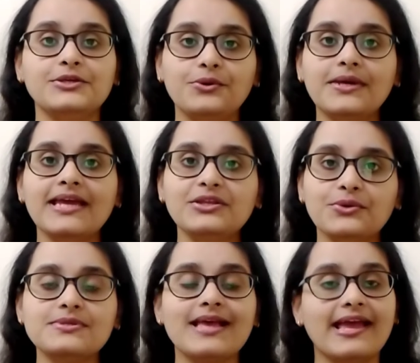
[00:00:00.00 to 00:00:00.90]
You can
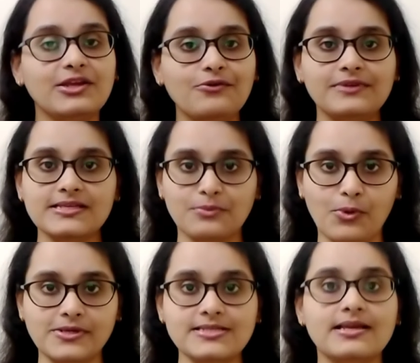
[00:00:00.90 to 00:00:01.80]
use any of these
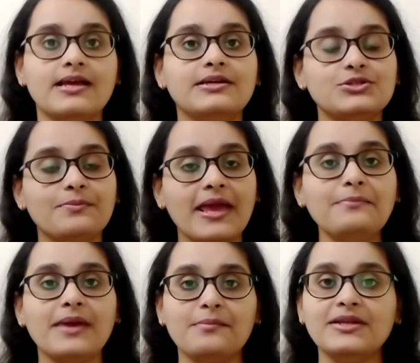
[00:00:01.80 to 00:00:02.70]
modes to
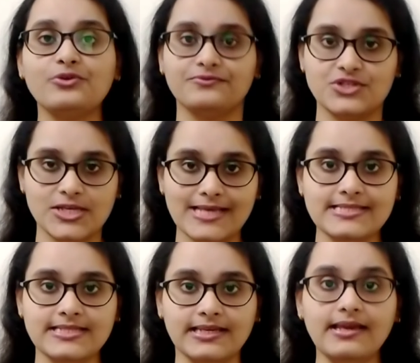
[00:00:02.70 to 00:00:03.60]
make payment of
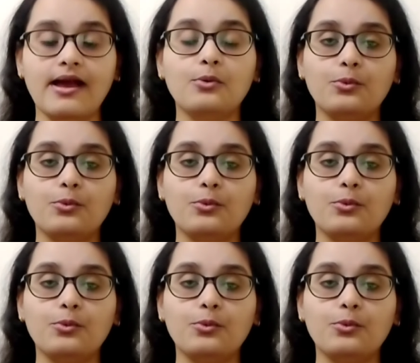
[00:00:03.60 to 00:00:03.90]
GST